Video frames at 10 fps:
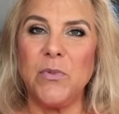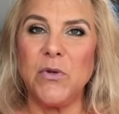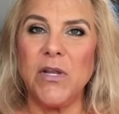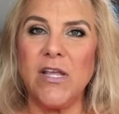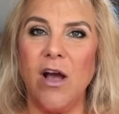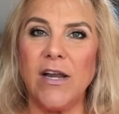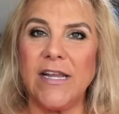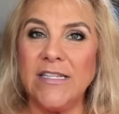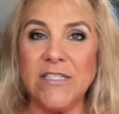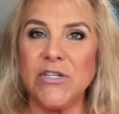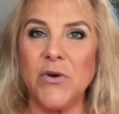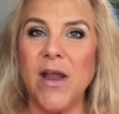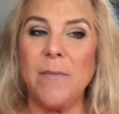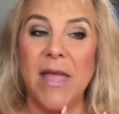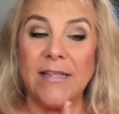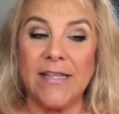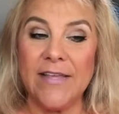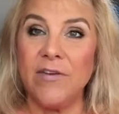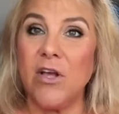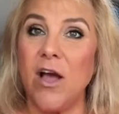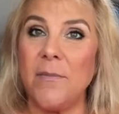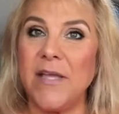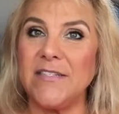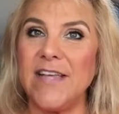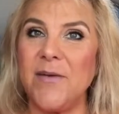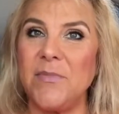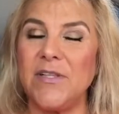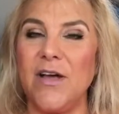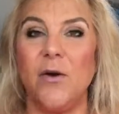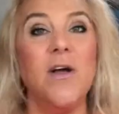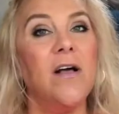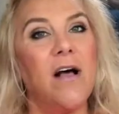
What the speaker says: Beauty on Instagram, and leave a comment down below.